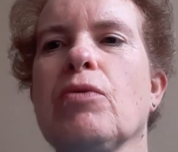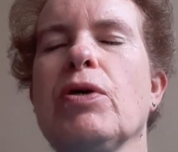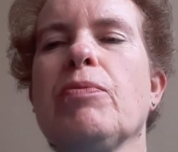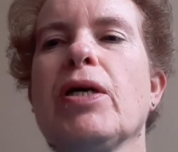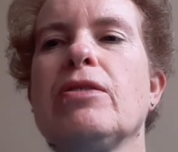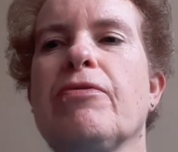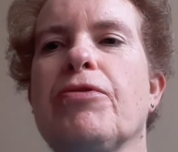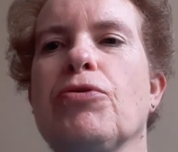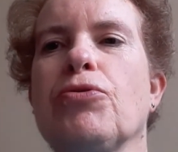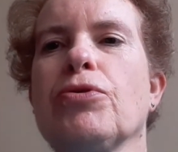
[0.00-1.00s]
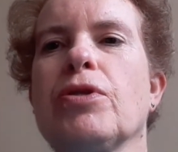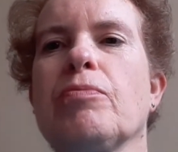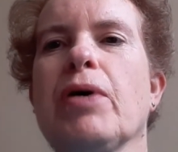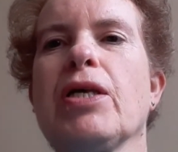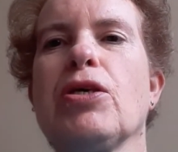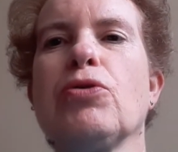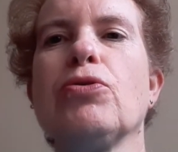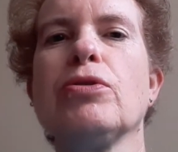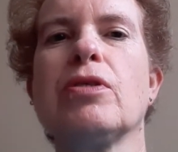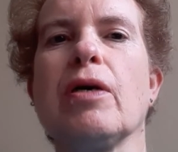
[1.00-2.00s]
We might have thought that by the
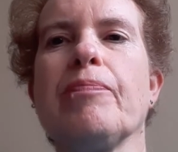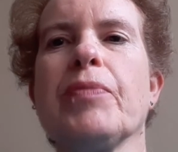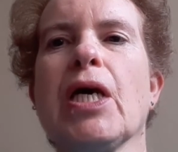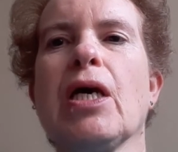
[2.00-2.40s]
autumn,